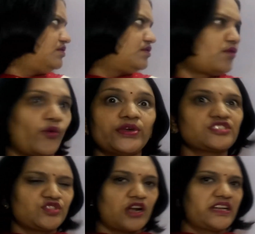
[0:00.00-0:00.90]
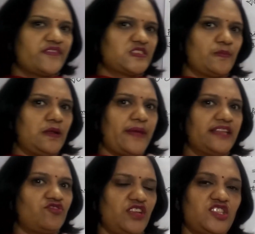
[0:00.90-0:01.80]
No, it's not divisible
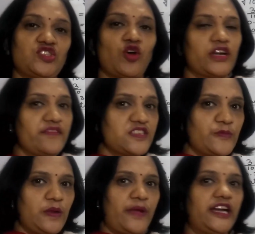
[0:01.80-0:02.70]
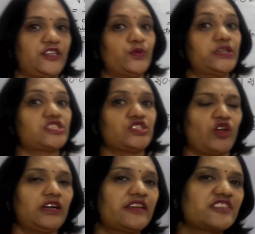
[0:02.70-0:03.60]
by 3, it's not divisible by 2, it's
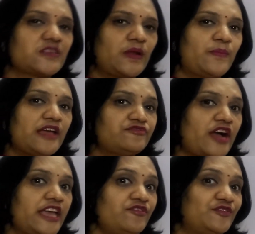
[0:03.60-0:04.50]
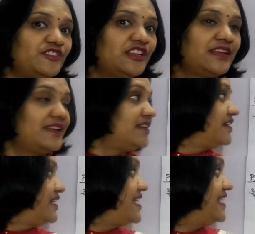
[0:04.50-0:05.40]
not divisible by 5.
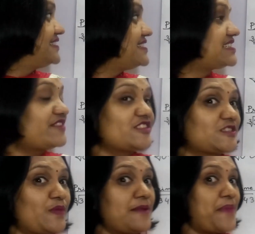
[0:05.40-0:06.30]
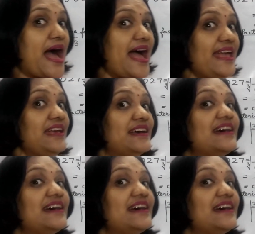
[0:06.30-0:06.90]
It is divisible by